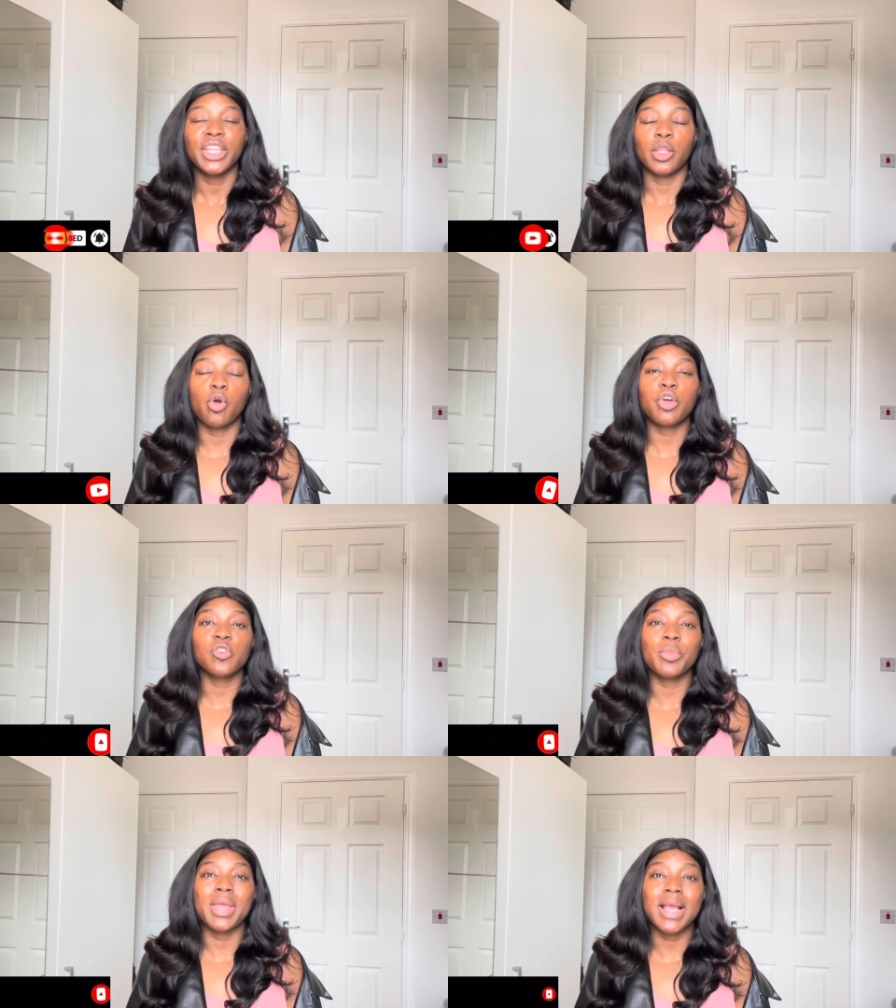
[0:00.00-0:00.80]
They'll
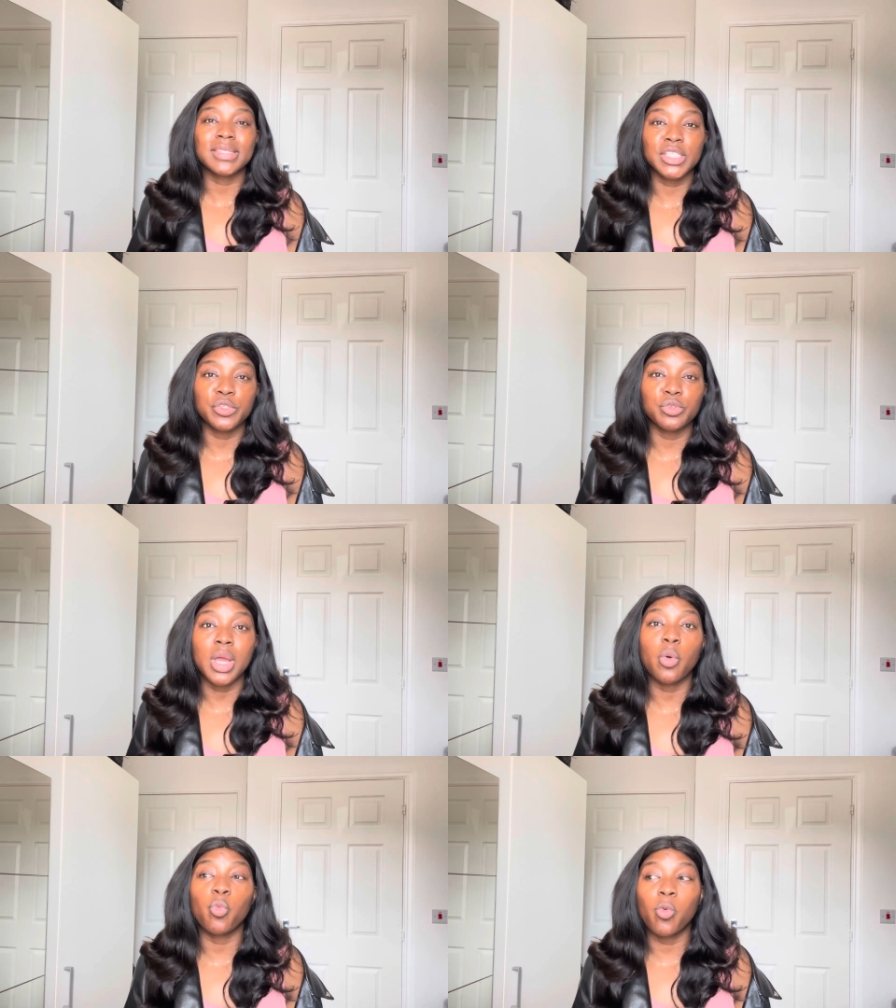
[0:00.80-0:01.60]
also be asking you
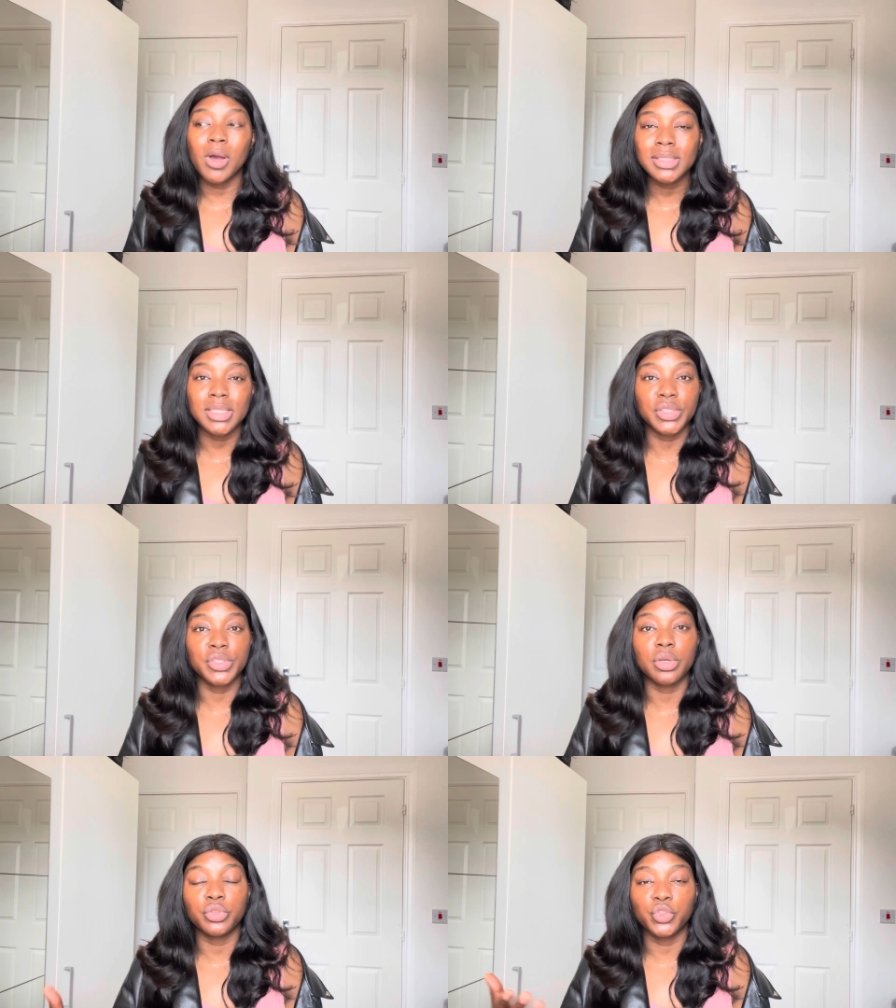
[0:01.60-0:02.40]
that what is
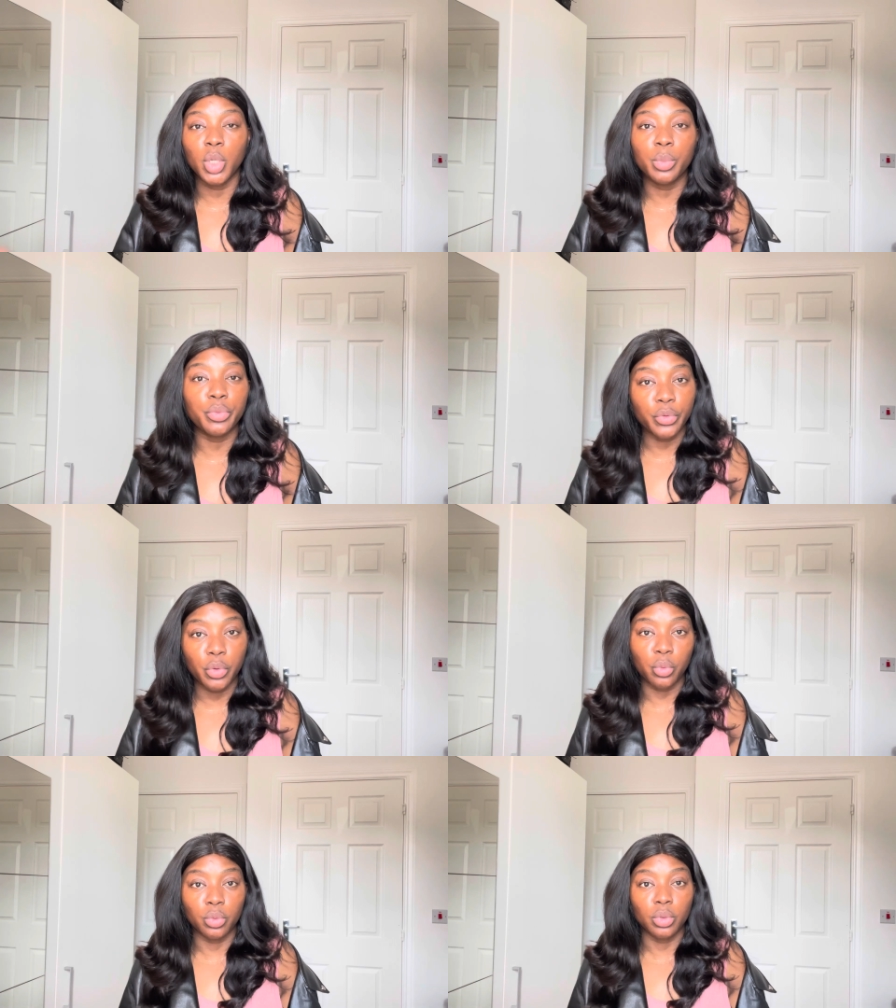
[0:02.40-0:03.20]
your job
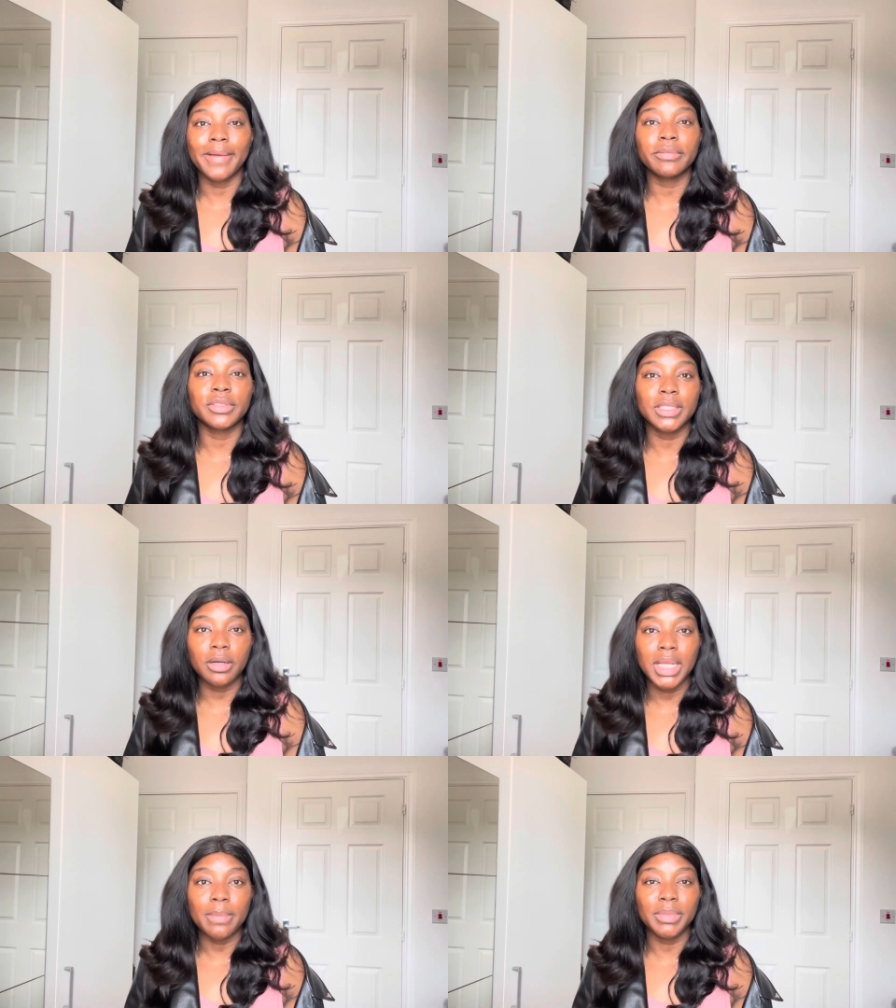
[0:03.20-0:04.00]
role. You have to tell
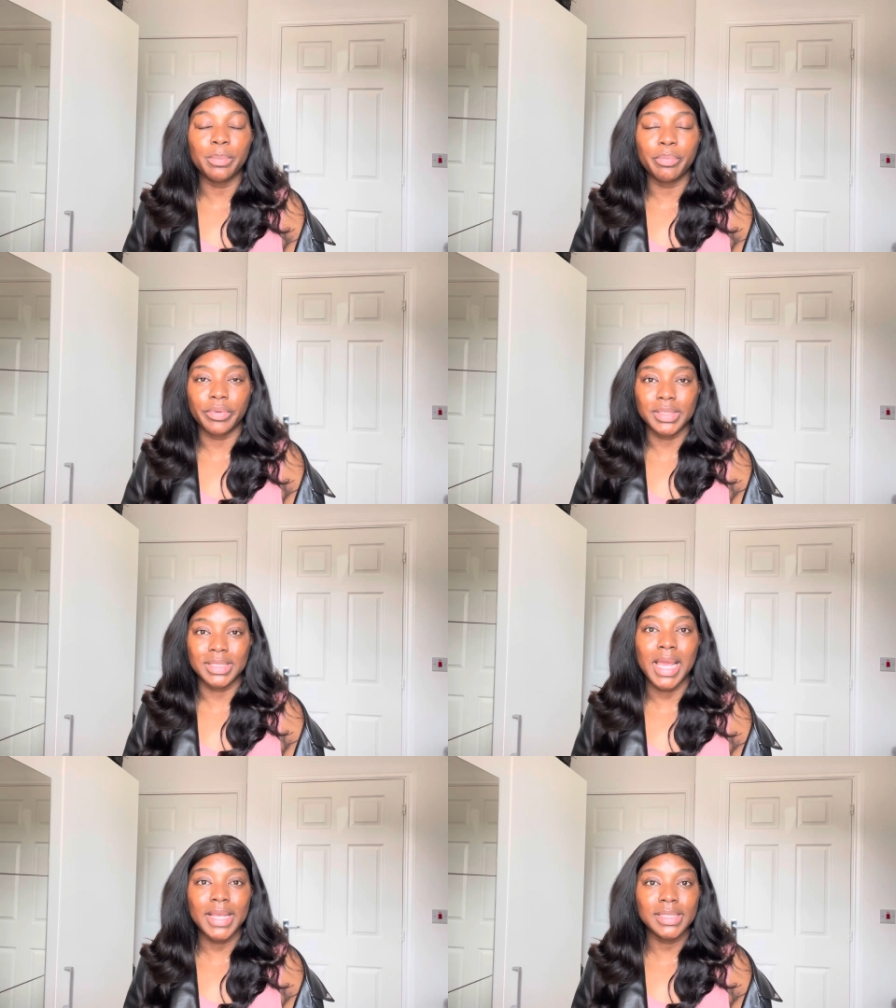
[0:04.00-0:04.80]
them the
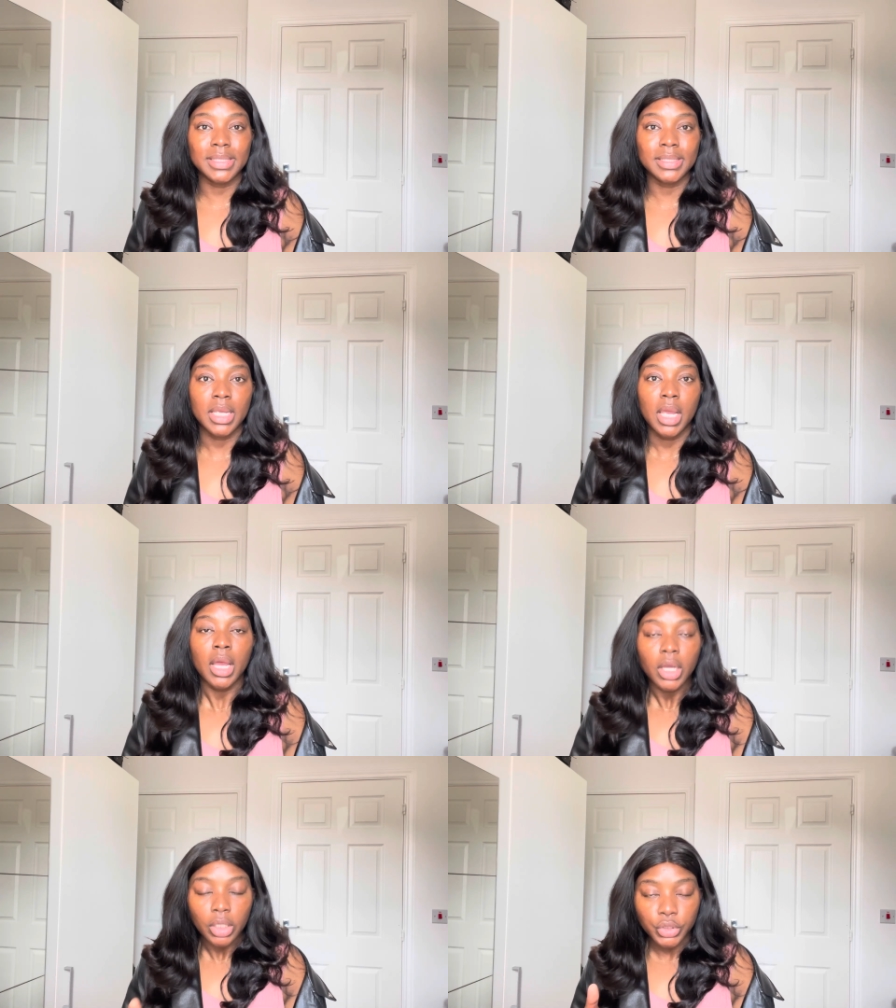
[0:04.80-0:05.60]
precise
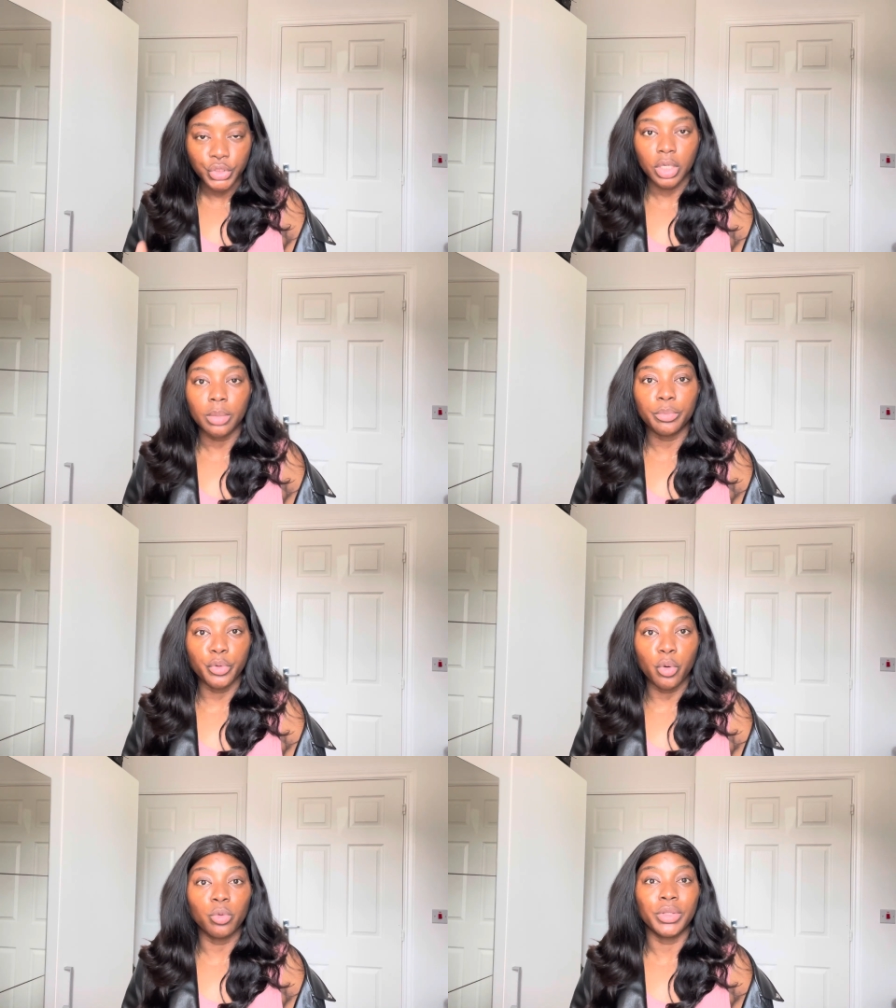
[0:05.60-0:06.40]
job
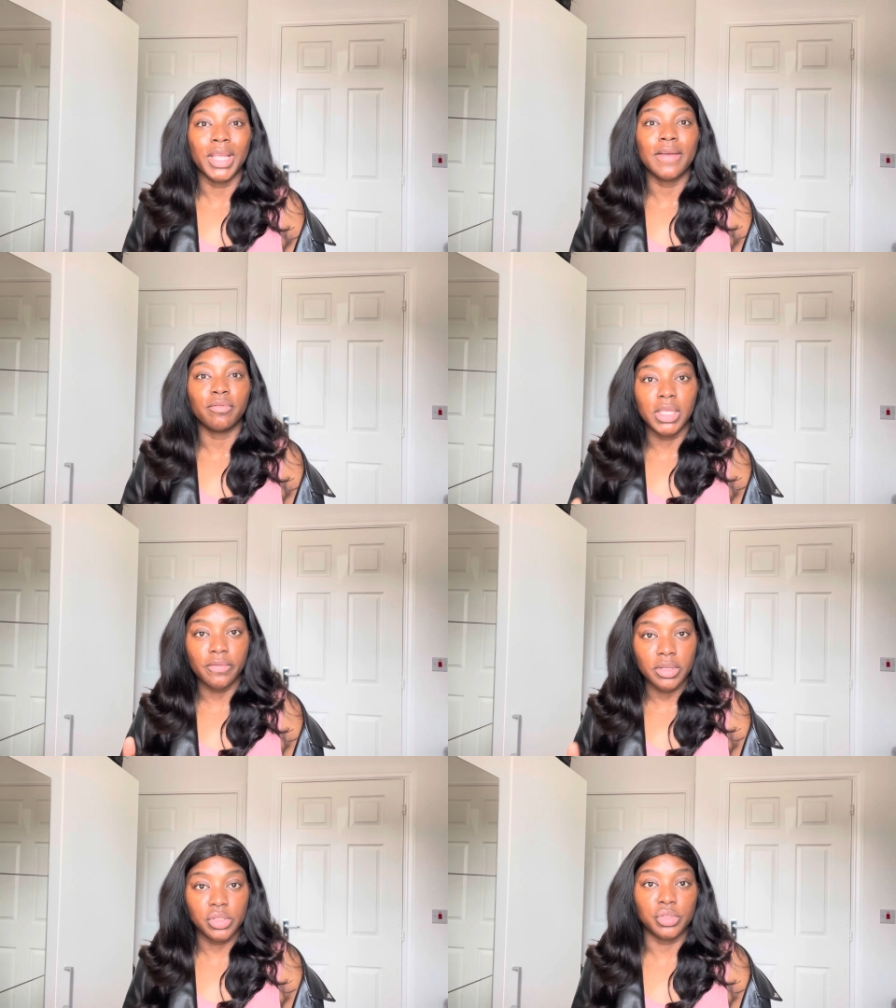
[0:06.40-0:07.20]
role they have
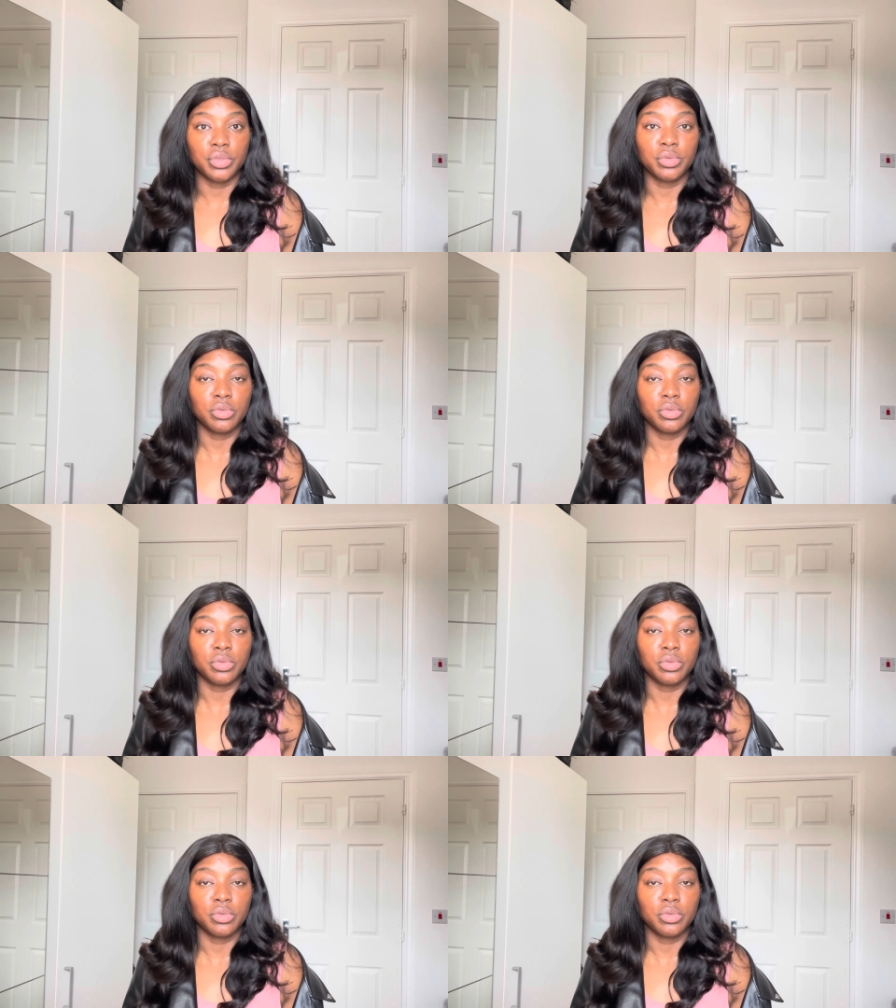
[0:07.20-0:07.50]
given to you.